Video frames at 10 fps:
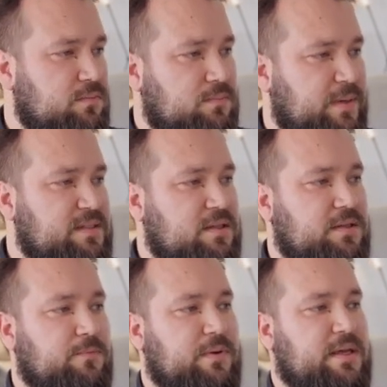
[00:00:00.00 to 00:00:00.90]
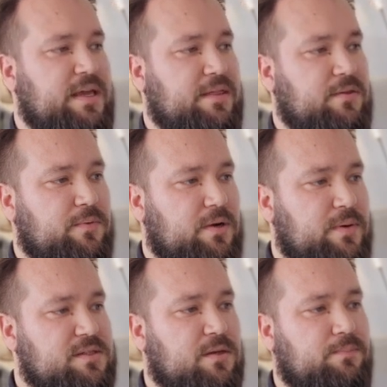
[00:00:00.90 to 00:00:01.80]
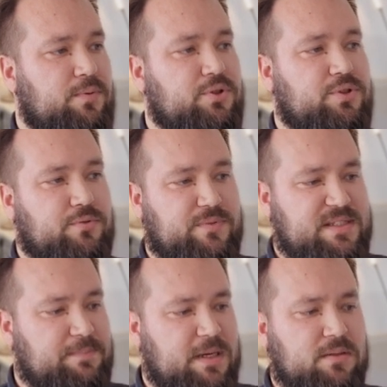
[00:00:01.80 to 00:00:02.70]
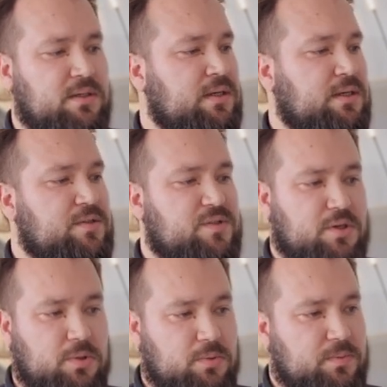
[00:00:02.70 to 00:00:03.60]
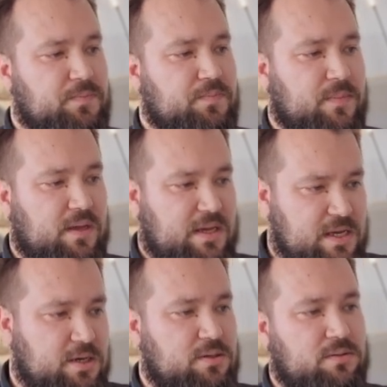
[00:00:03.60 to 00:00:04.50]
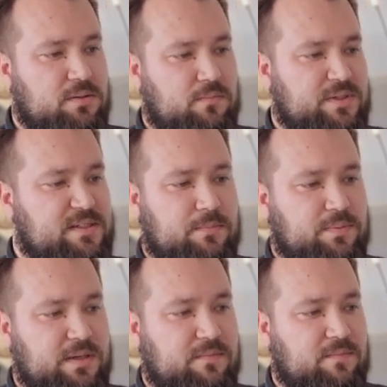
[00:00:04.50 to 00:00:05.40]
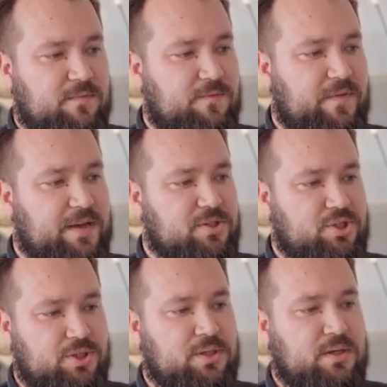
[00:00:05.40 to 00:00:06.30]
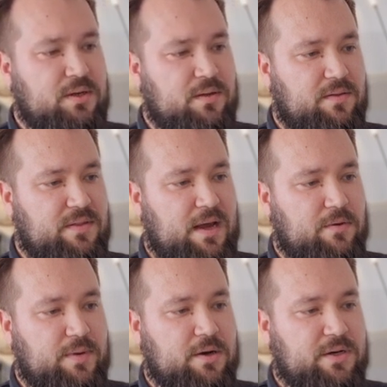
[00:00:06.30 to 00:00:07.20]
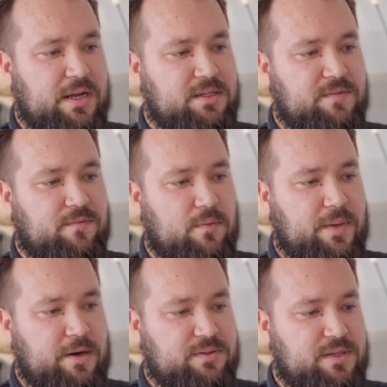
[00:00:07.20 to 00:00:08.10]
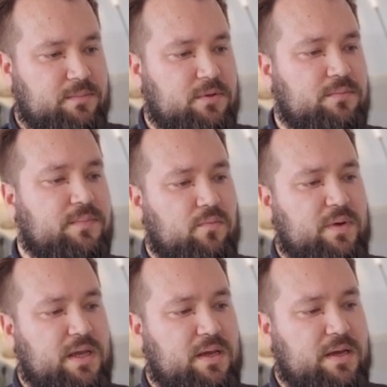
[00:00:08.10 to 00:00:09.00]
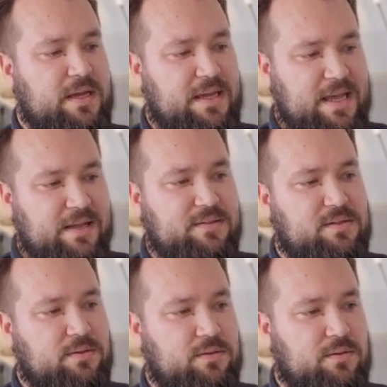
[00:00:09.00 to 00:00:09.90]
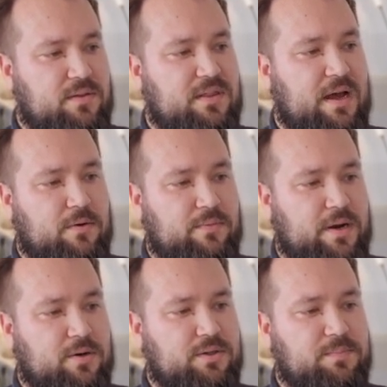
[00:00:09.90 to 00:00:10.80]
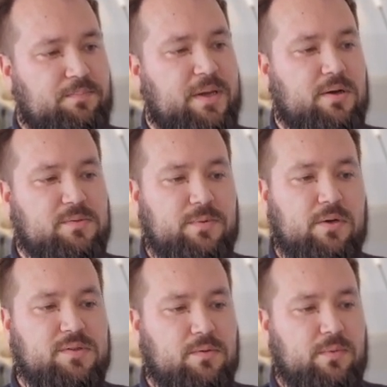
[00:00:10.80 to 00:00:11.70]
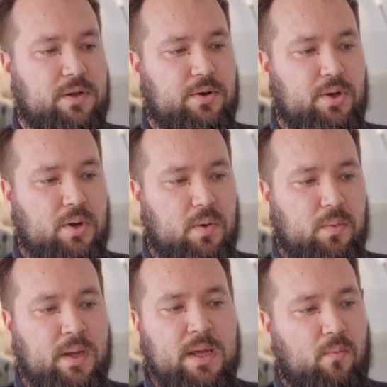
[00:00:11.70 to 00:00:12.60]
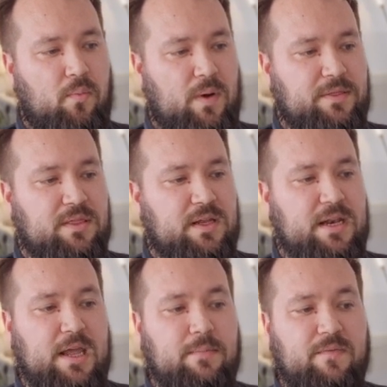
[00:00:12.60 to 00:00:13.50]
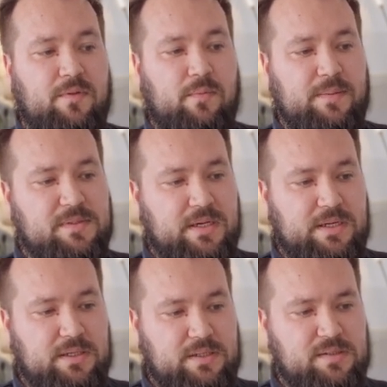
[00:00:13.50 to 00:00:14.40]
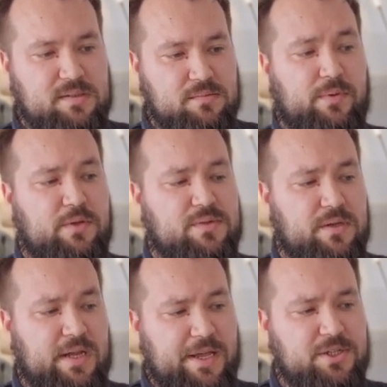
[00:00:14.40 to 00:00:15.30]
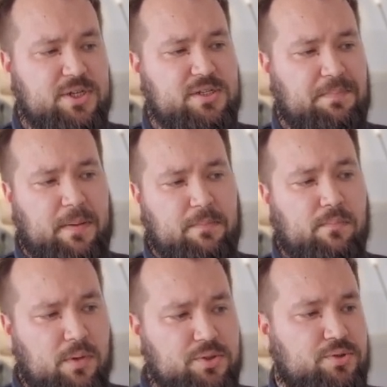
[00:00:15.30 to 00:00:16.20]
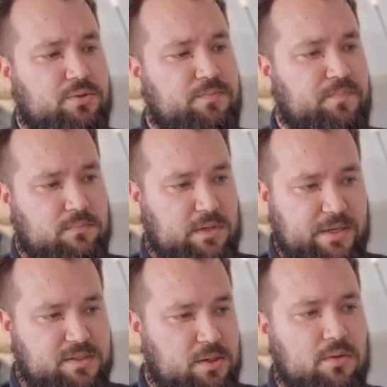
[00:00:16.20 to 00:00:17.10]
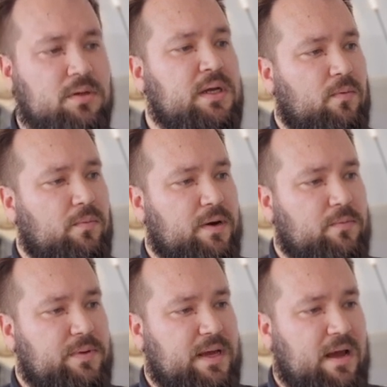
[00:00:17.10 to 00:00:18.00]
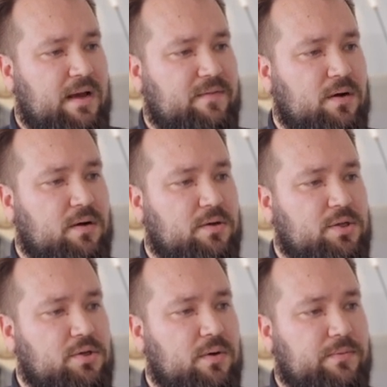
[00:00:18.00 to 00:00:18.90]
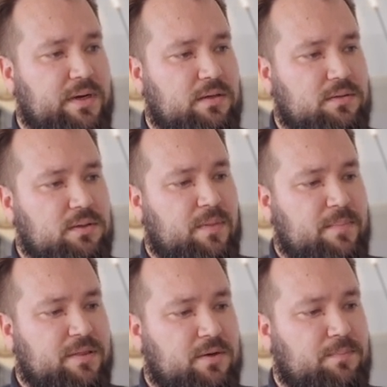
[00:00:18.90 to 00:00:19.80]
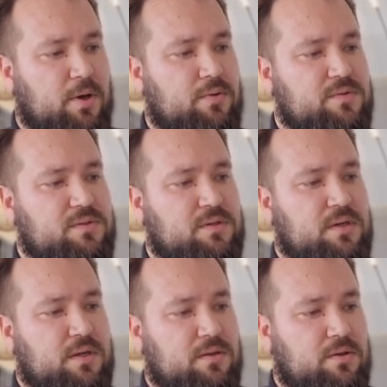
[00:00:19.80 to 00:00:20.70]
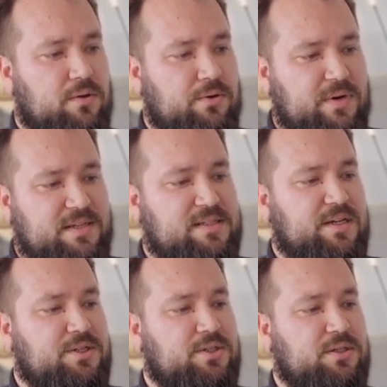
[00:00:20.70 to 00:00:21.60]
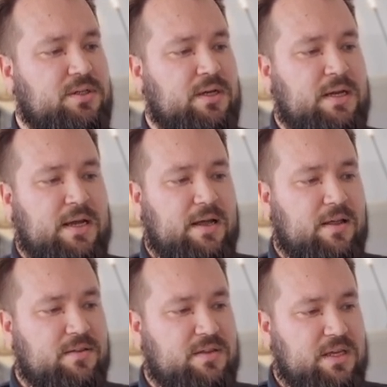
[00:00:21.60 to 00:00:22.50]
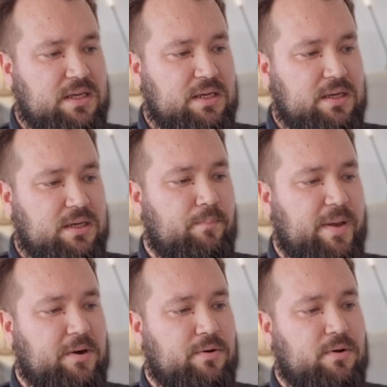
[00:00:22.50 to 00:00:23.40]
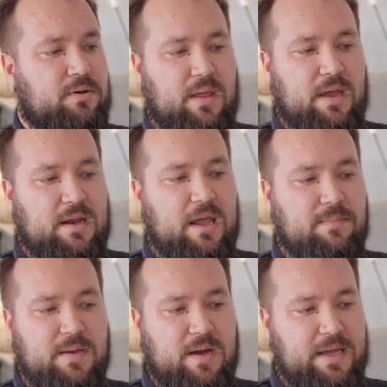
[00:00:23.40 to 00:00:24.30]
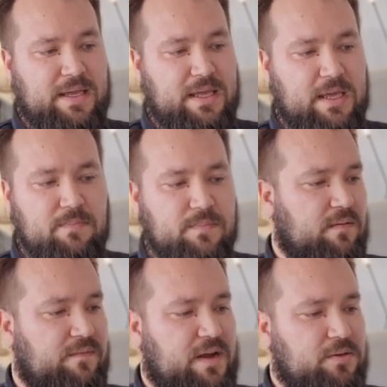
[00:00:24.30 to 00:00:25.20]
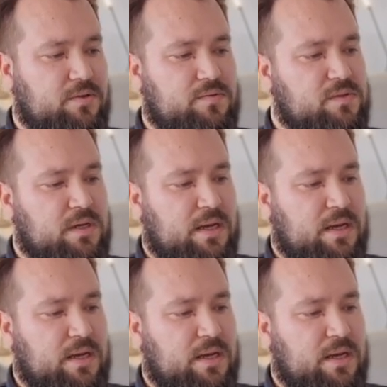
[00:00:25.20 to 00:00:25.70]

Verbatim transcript: basically we get the request and push to Respell. So here we simply fetch that record I D from Airtable. We get that record because we also want to know what the name of the website is. We use an H T T P module like so, where we have our U R L, the method post, the authorization, the bearer and A P I key values,